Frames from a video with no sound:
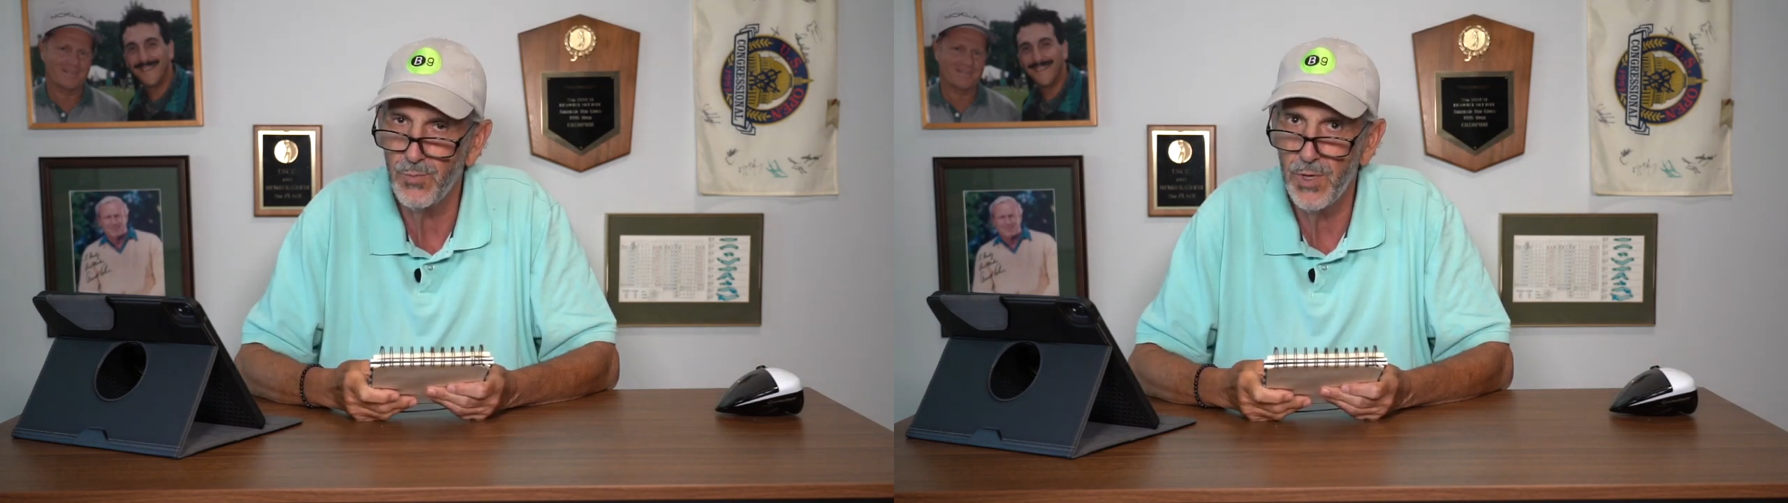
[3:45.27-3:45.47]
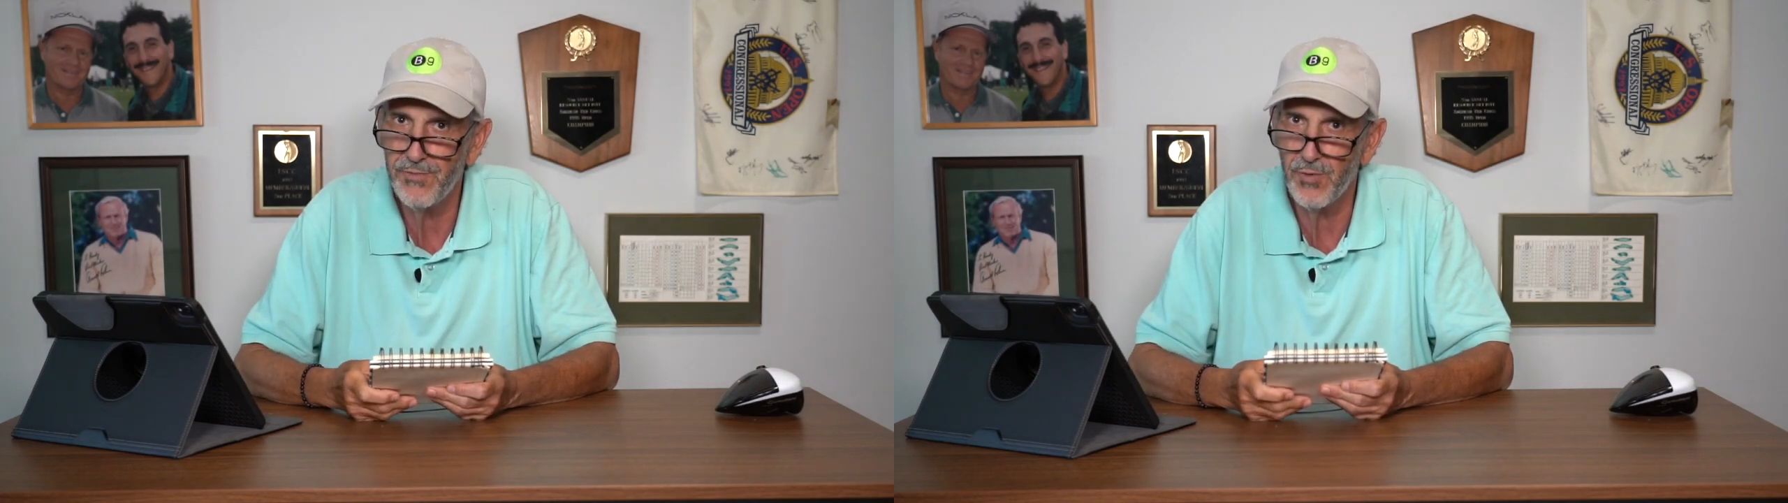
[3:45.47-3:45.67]

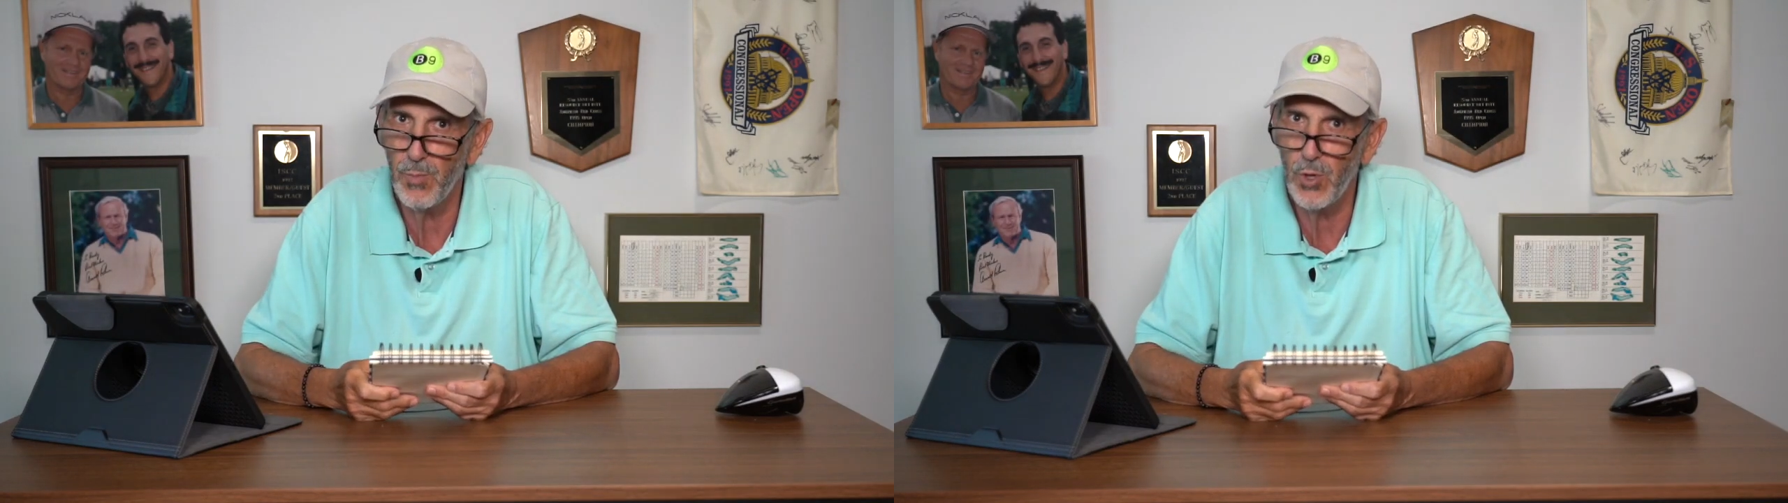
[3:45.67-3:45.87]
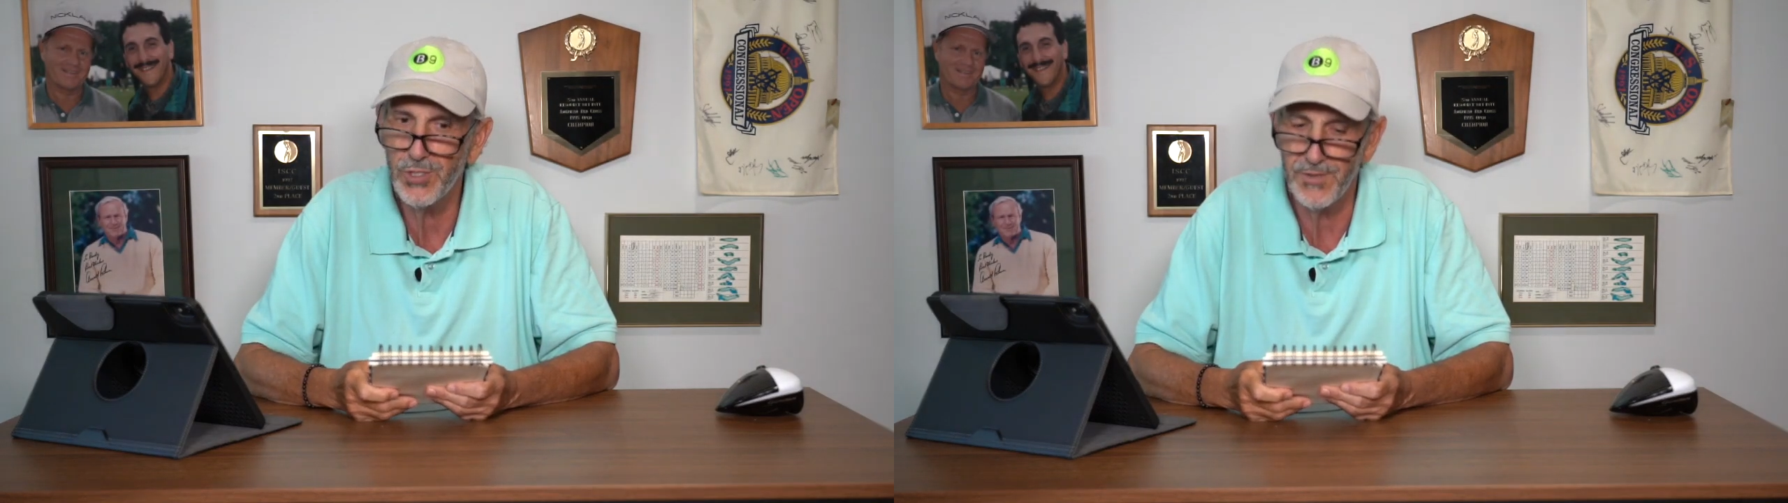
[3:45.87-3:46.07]
with for
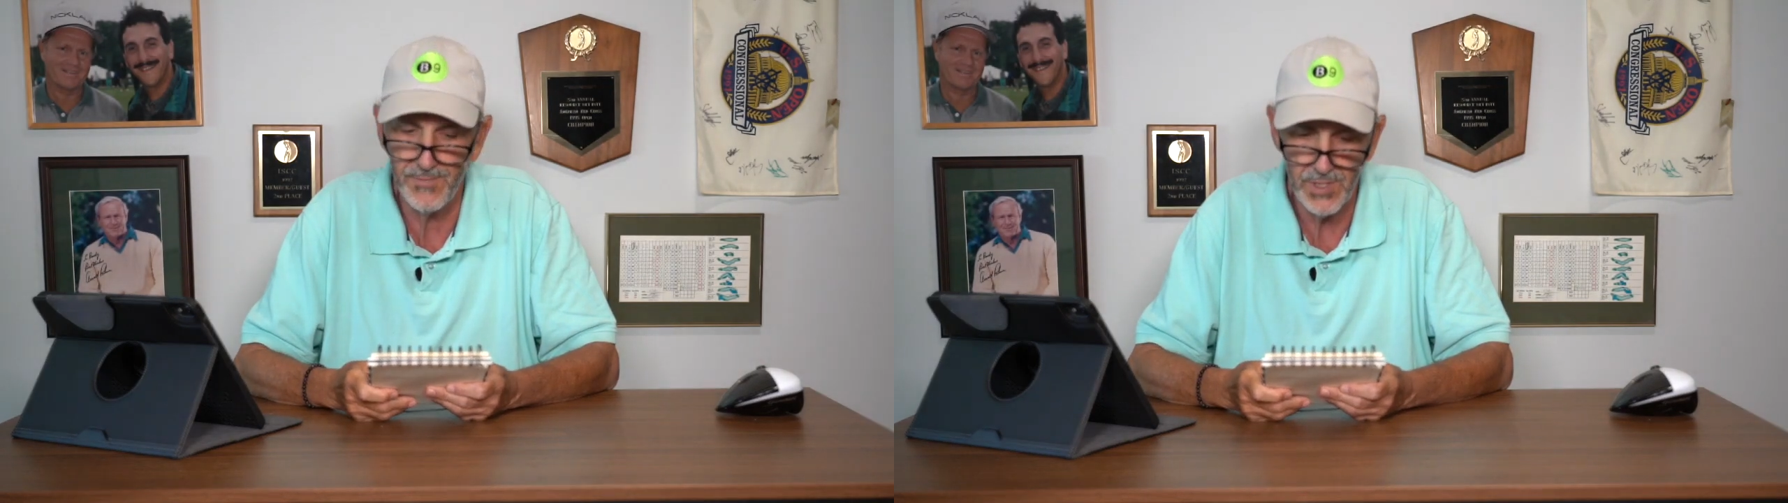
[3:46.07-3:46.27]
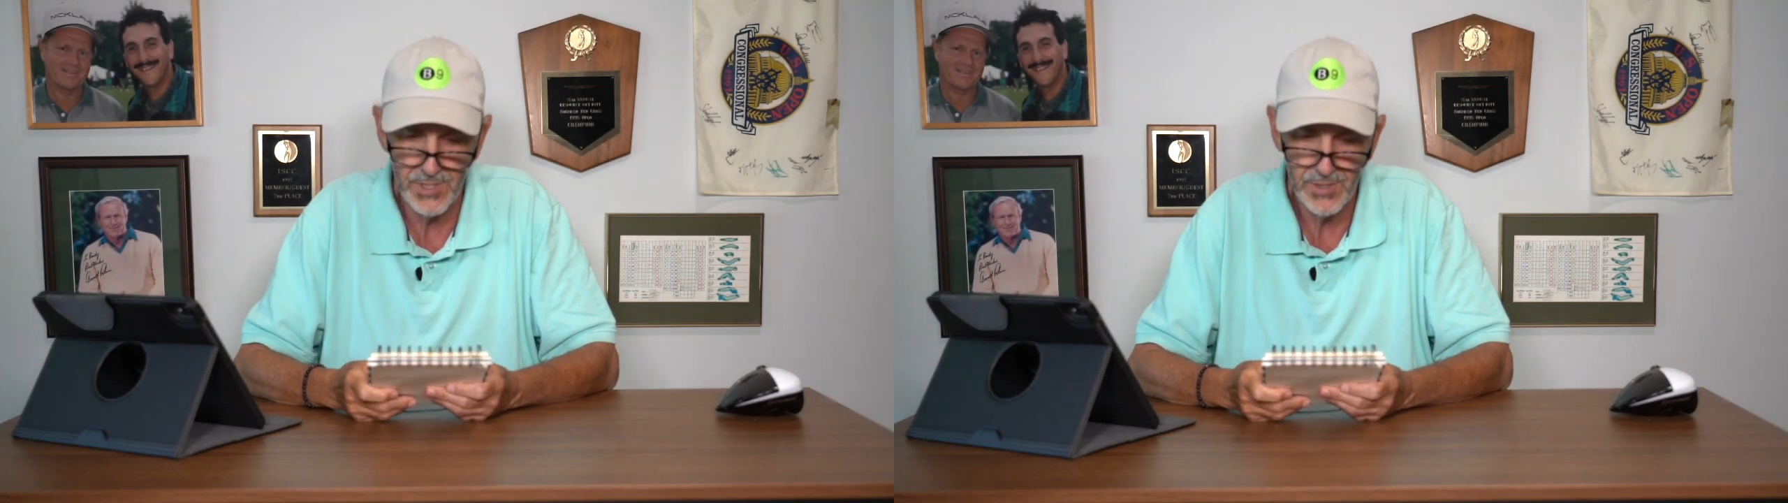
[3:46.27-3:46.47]
most of
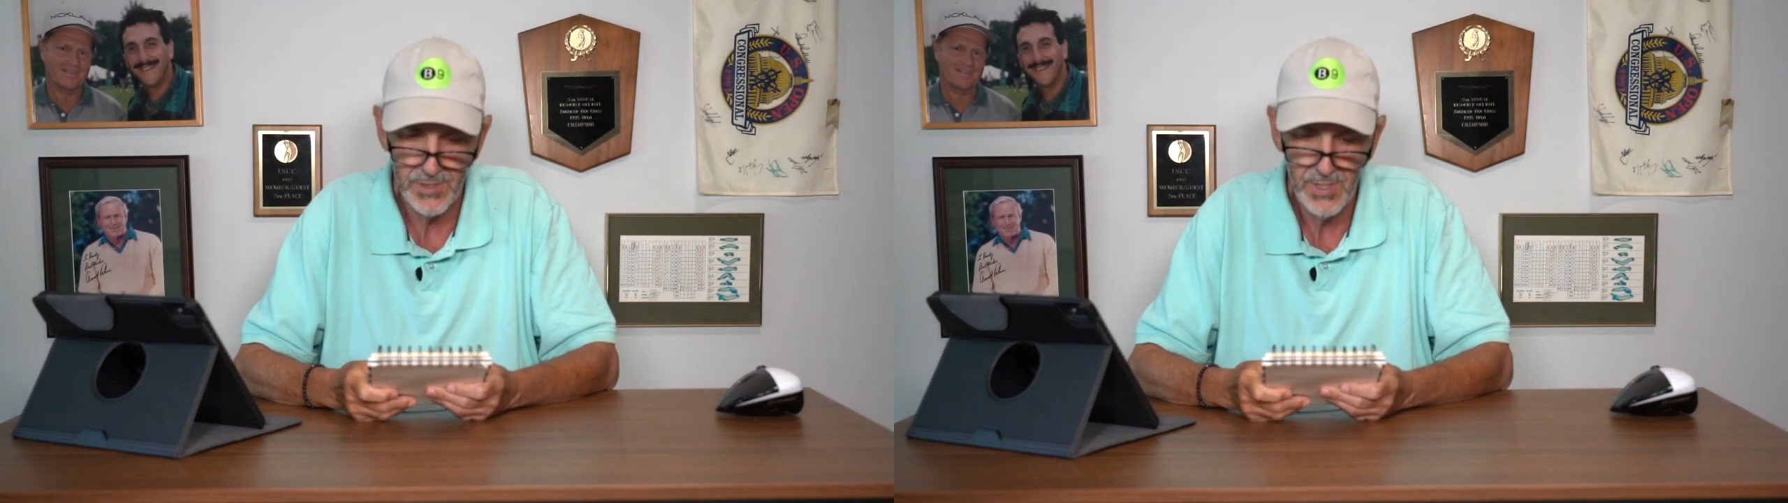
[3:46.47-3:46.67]
us.